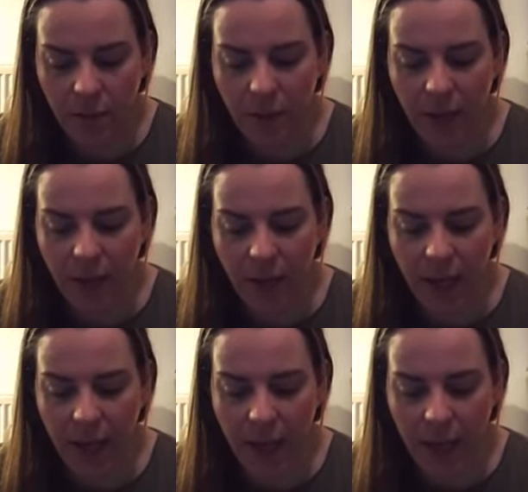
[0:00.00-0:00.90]
Breathing
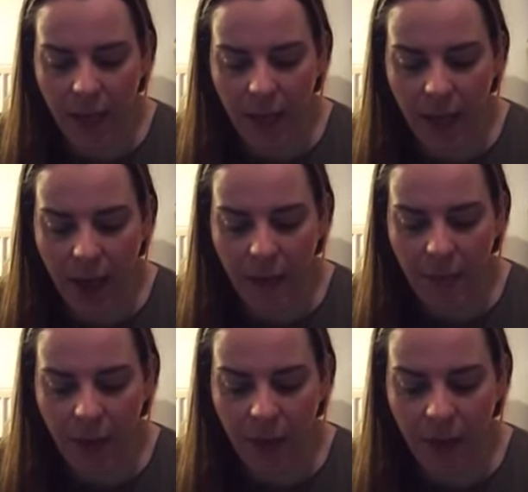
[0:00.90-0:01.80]
in and
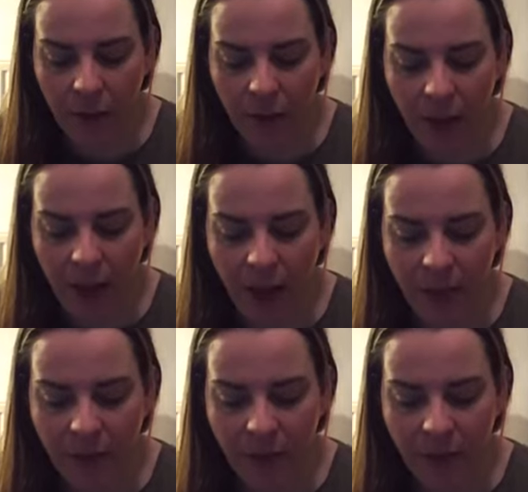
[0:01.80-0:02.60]
out the color red,